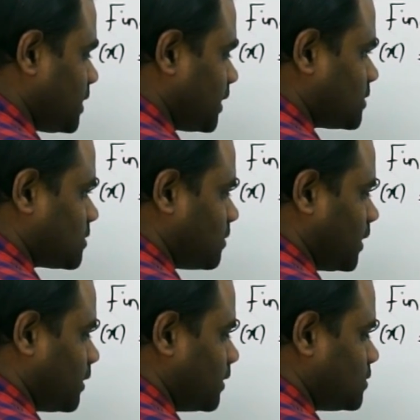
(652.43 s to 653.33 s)
x
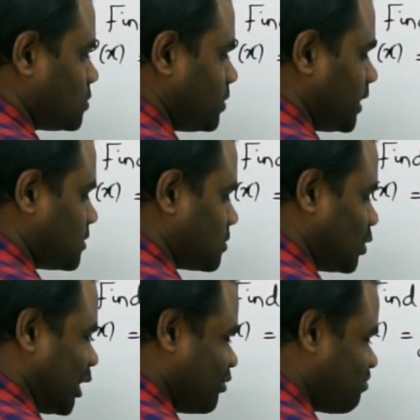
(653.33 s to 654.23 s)
squared is 2x
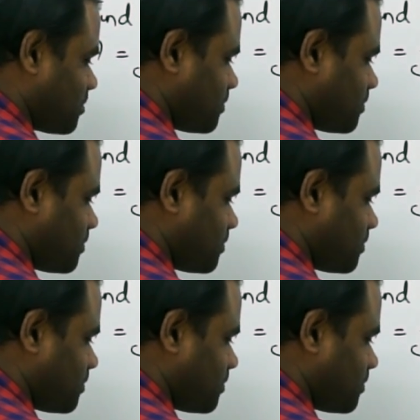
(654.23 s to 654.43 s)
squared,